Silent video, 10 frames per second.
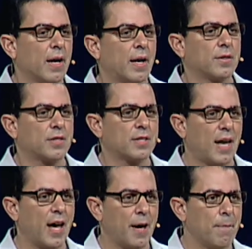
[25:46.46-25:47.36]

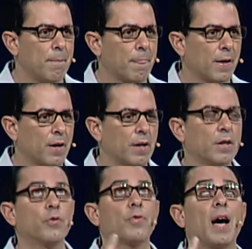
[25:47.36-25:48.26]
Instead,
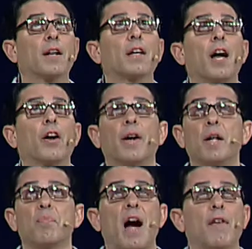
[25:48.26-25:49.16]
you've gone to God
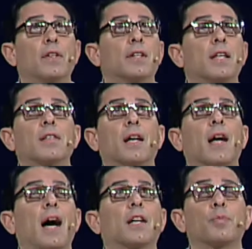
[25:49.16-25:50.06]
already privately and said,
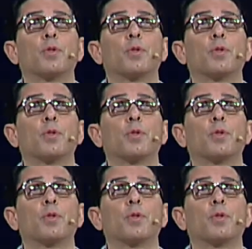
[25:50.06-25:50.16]
God, it's